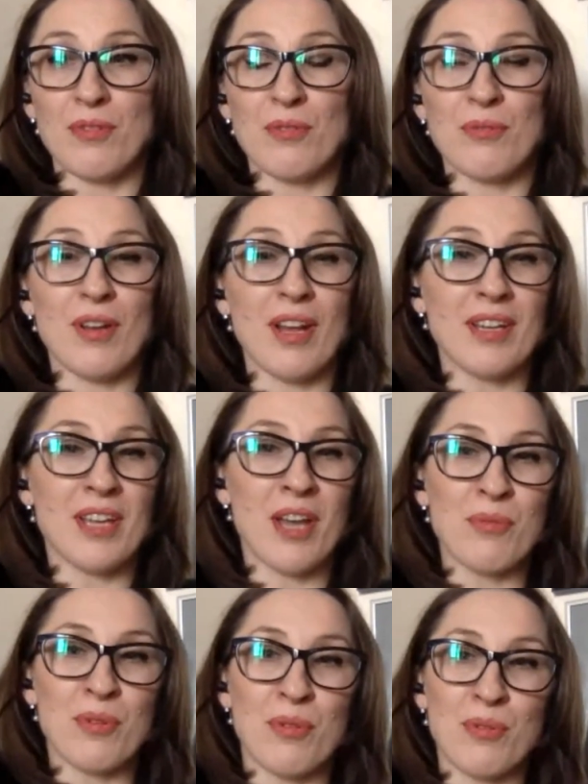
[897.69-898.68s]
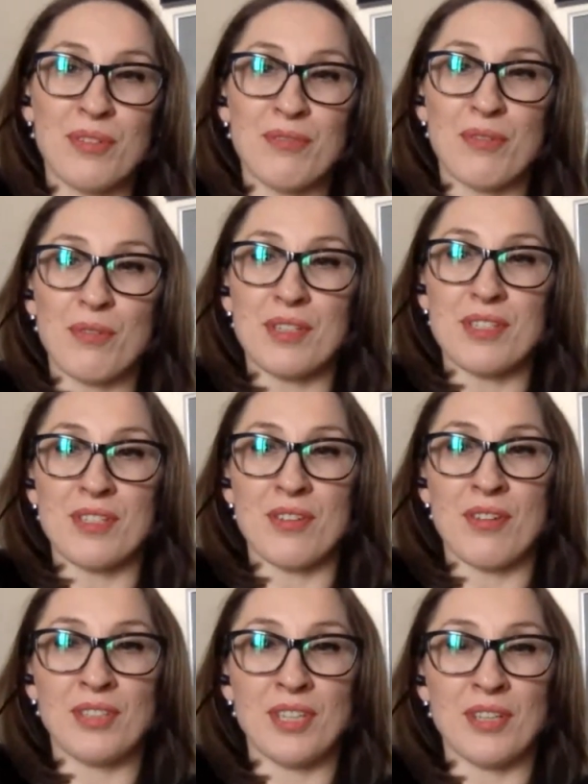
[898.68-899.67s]
For right now, we only focused on
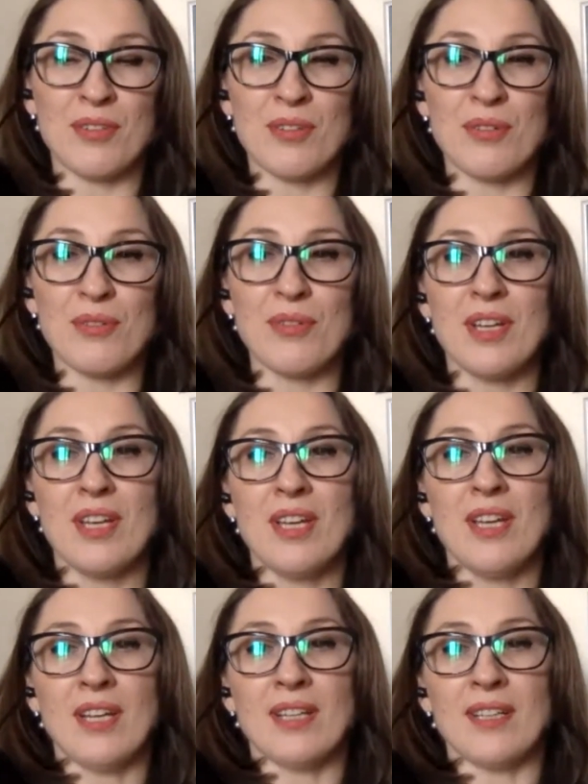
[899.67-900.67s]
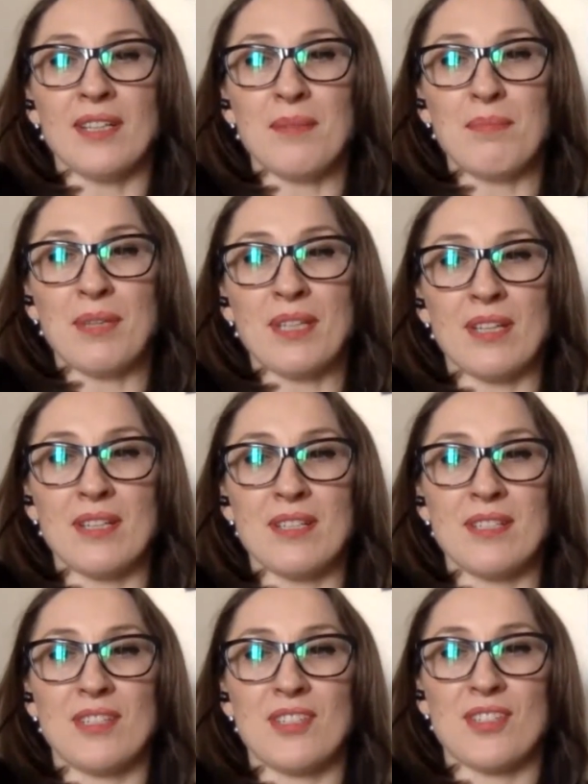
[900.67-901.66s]
Ontario
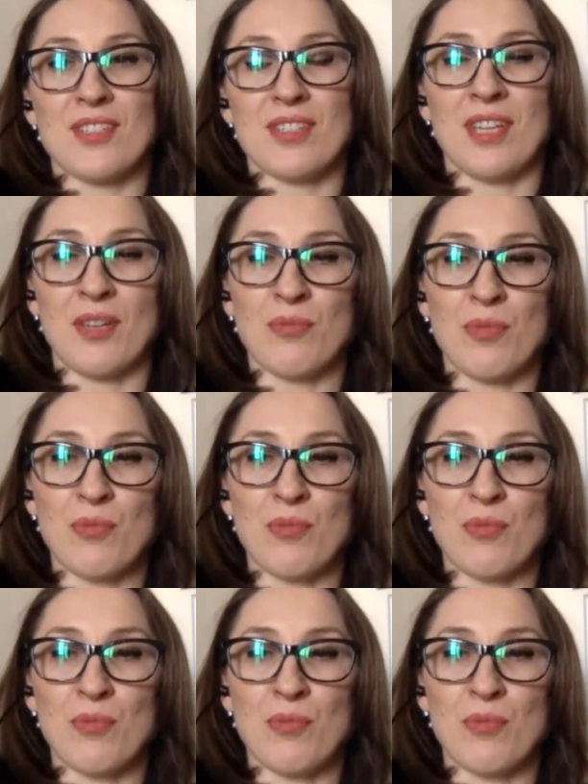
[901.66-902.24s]
because it's just, again,